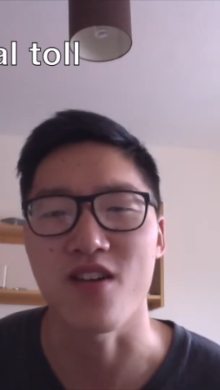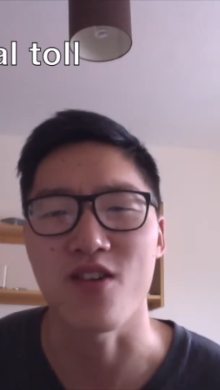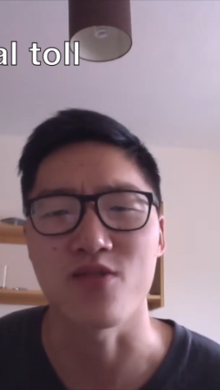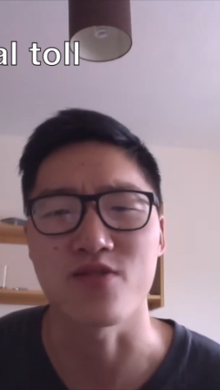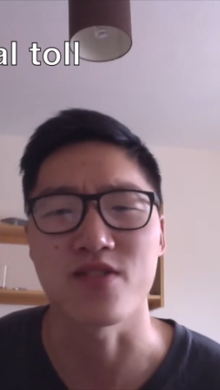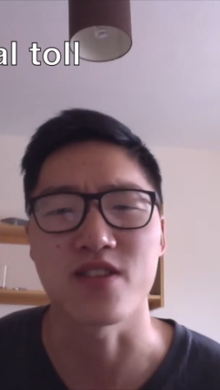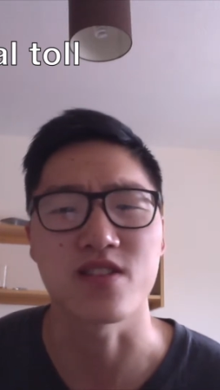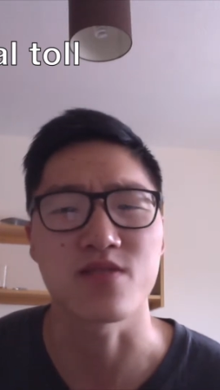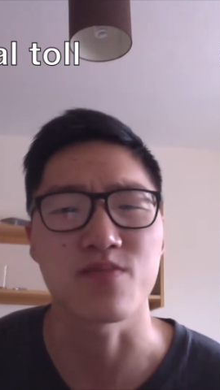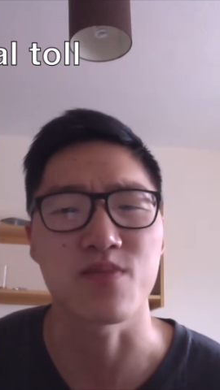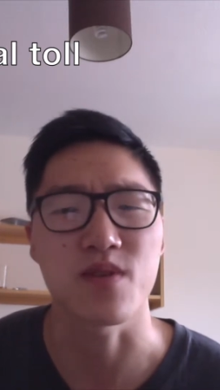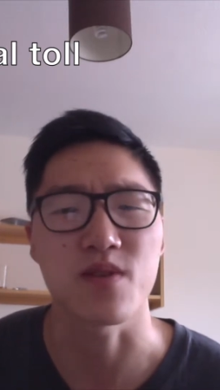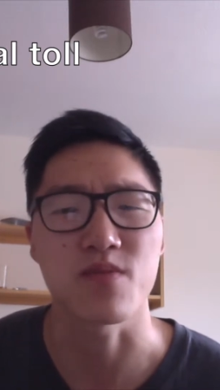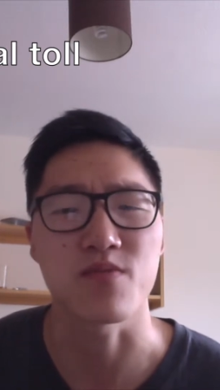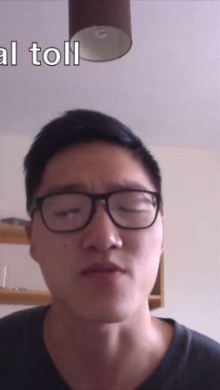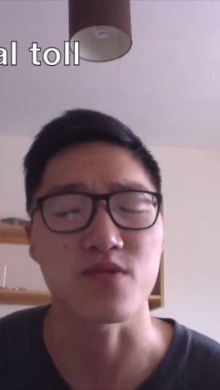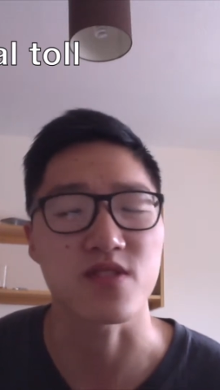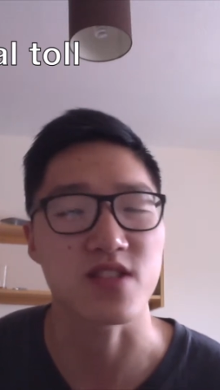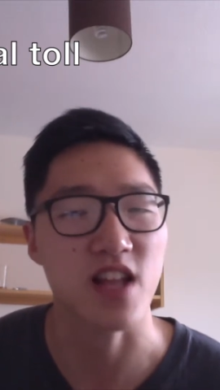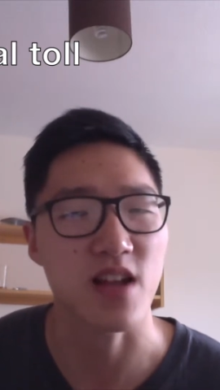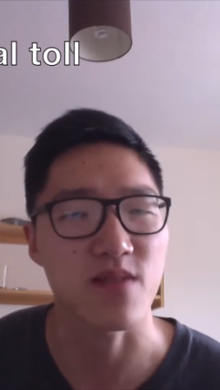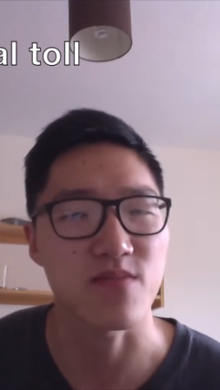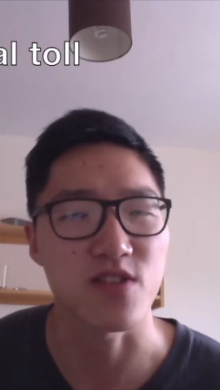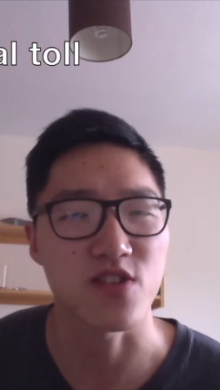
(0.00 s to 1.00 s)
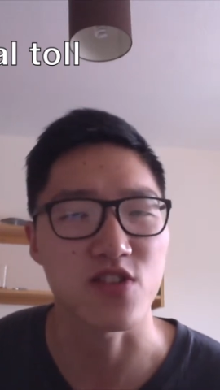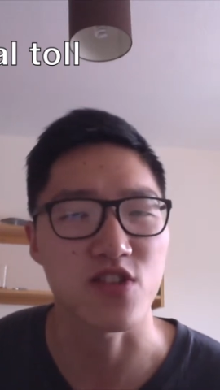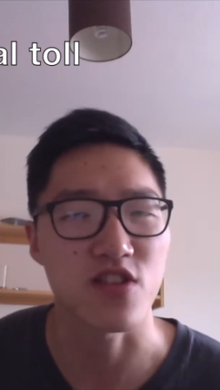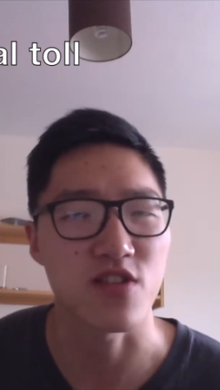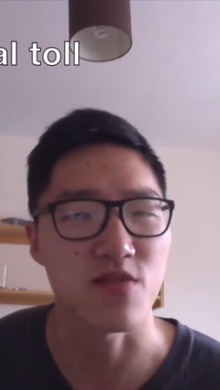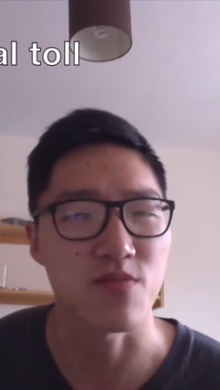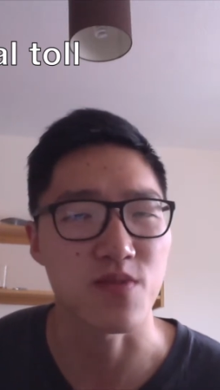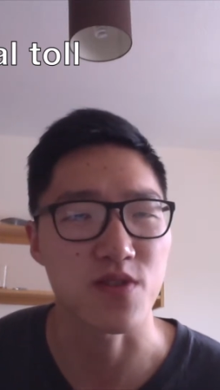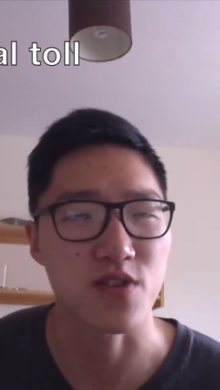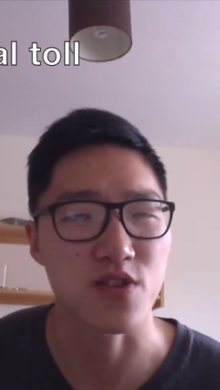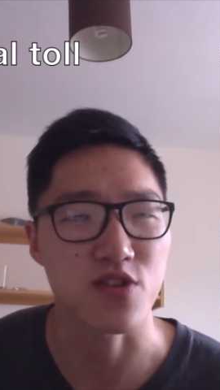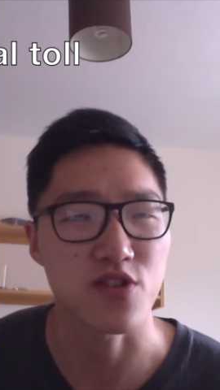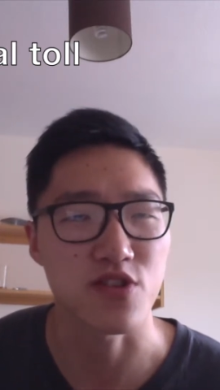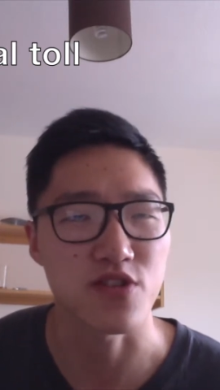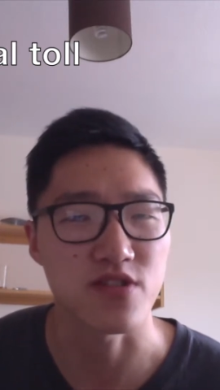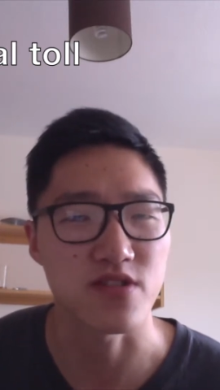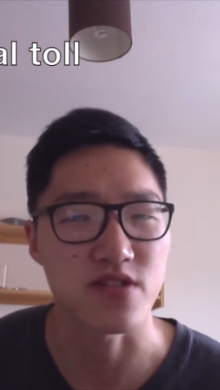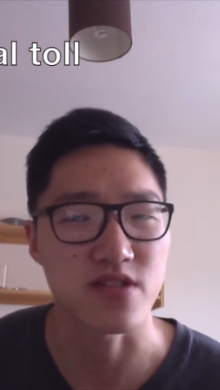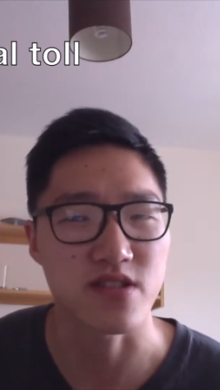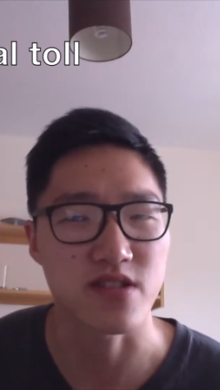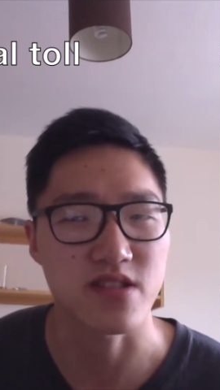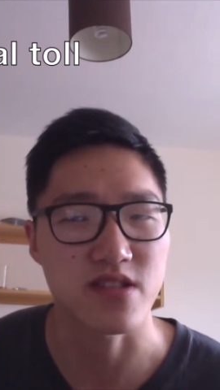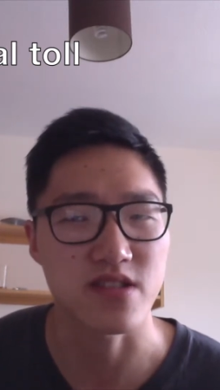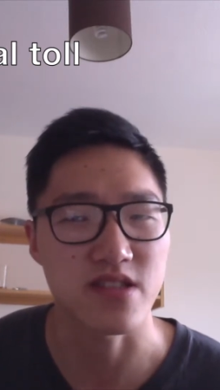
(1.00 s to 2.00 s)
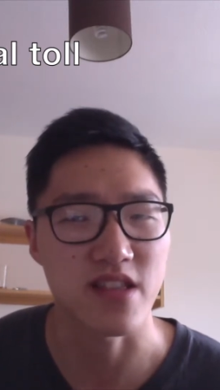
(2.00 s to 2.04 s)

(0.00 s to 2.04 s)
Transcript: oh, these people stabbed each other because